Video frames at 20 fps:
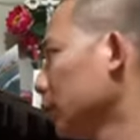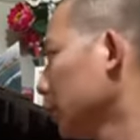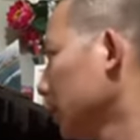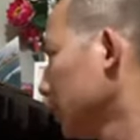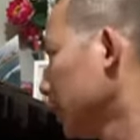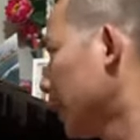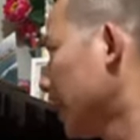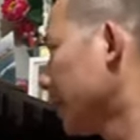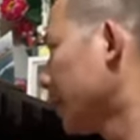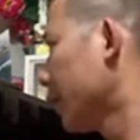
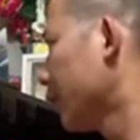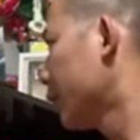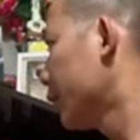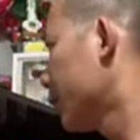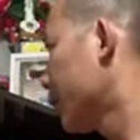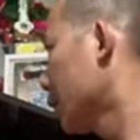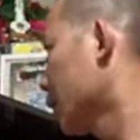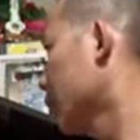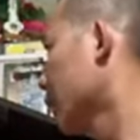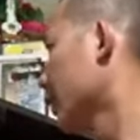Yeah,
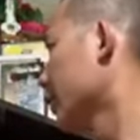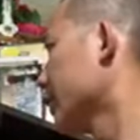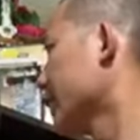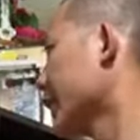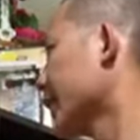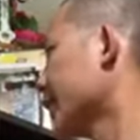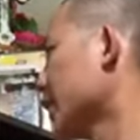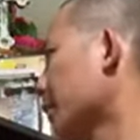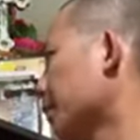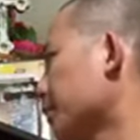there's like
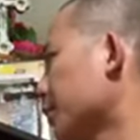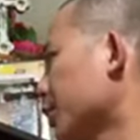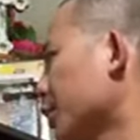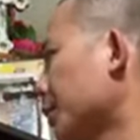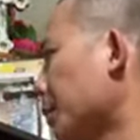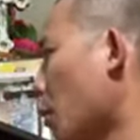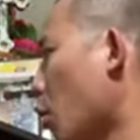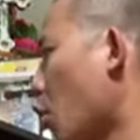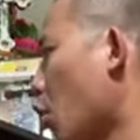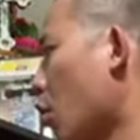some
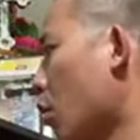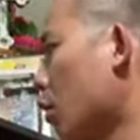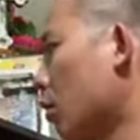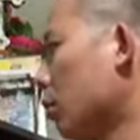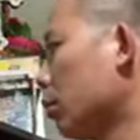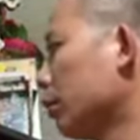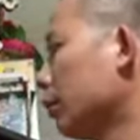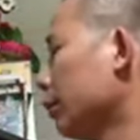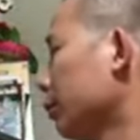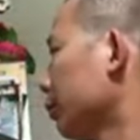
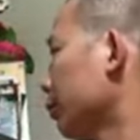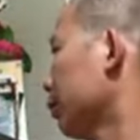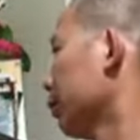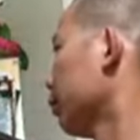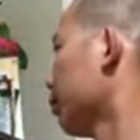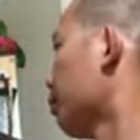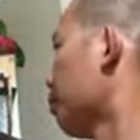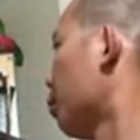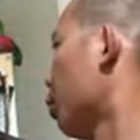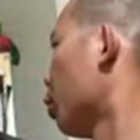small
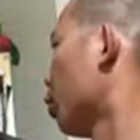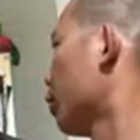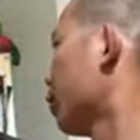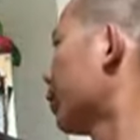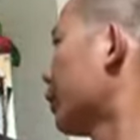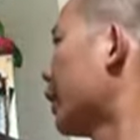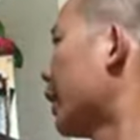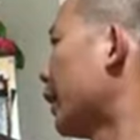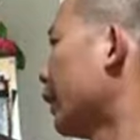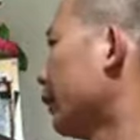books
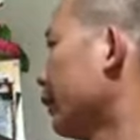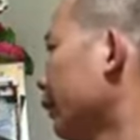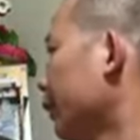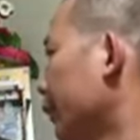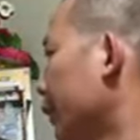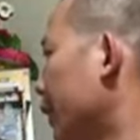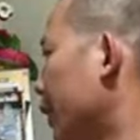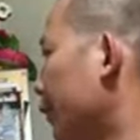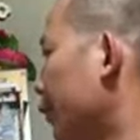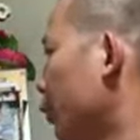
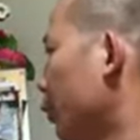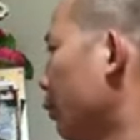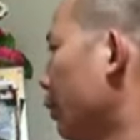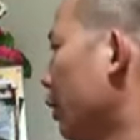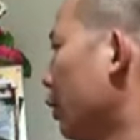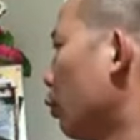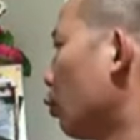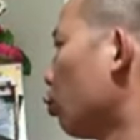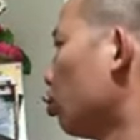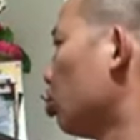that give you
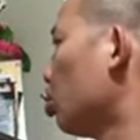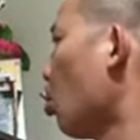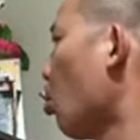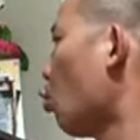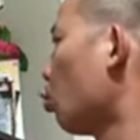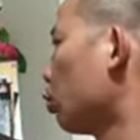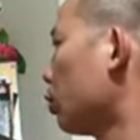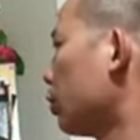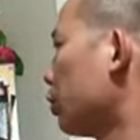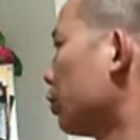little
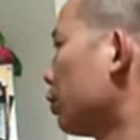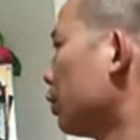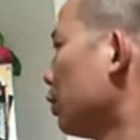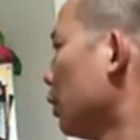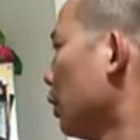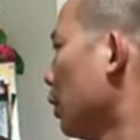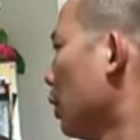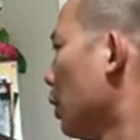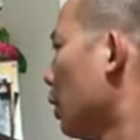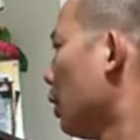jolts
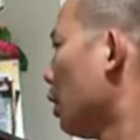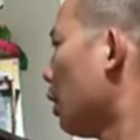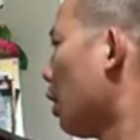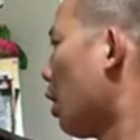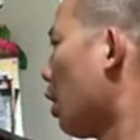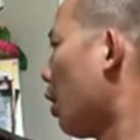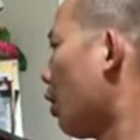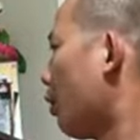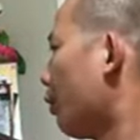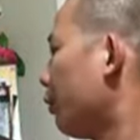
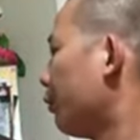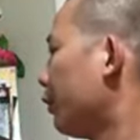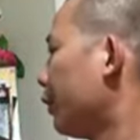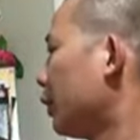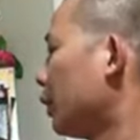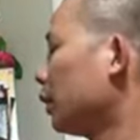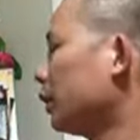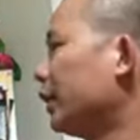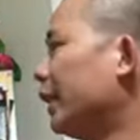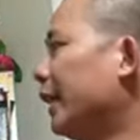
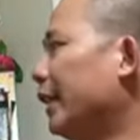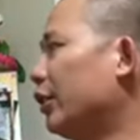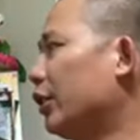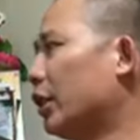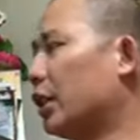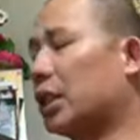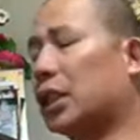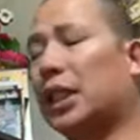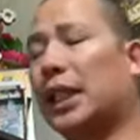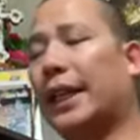of
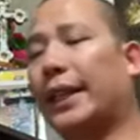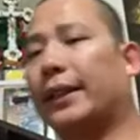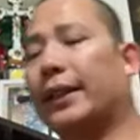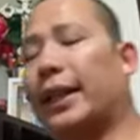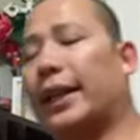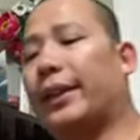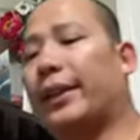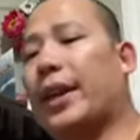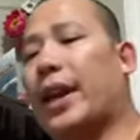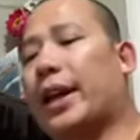teachings
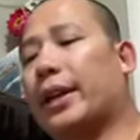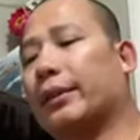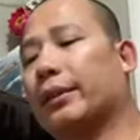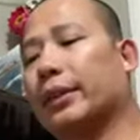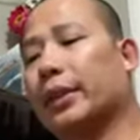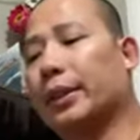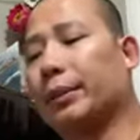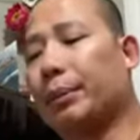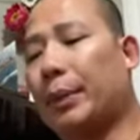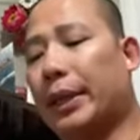like that.
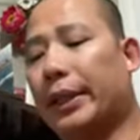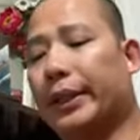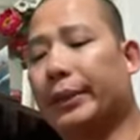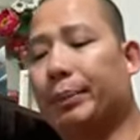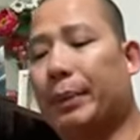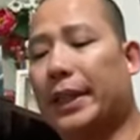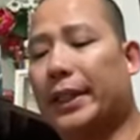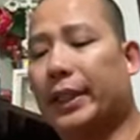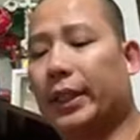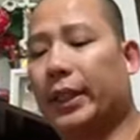They
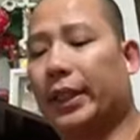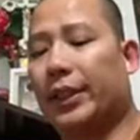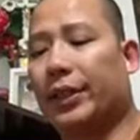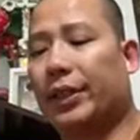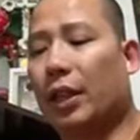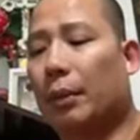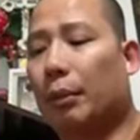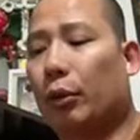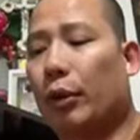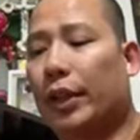basically
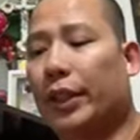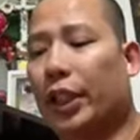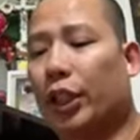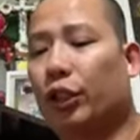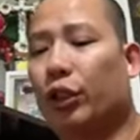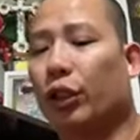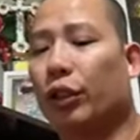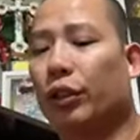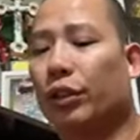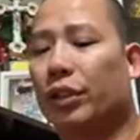summarize. They
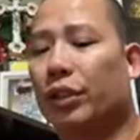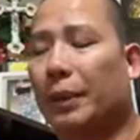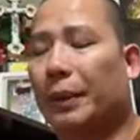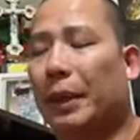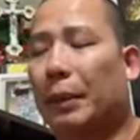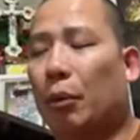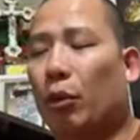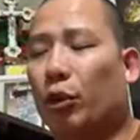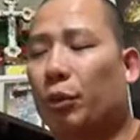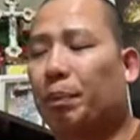took some of
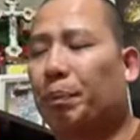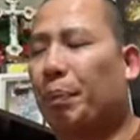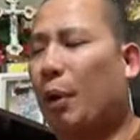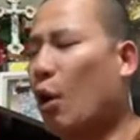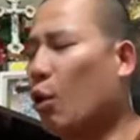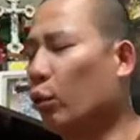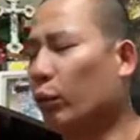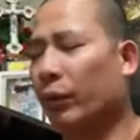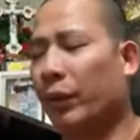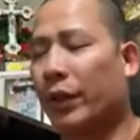the most
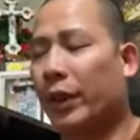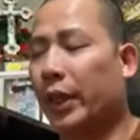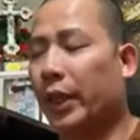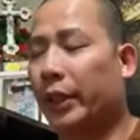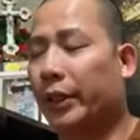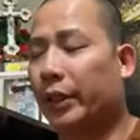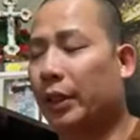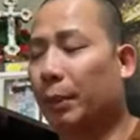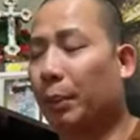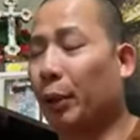potent
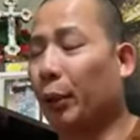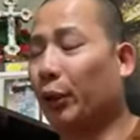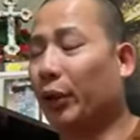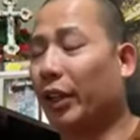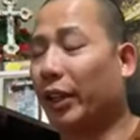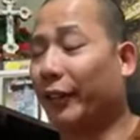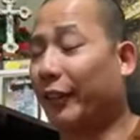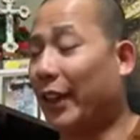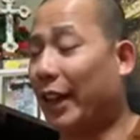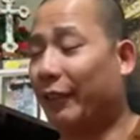things the Buddha
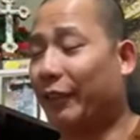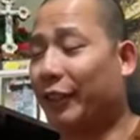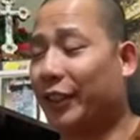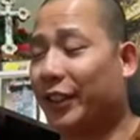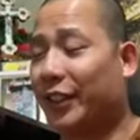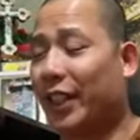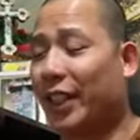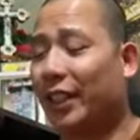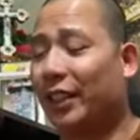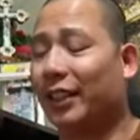have ever
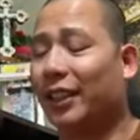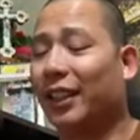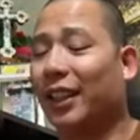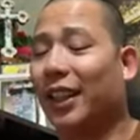said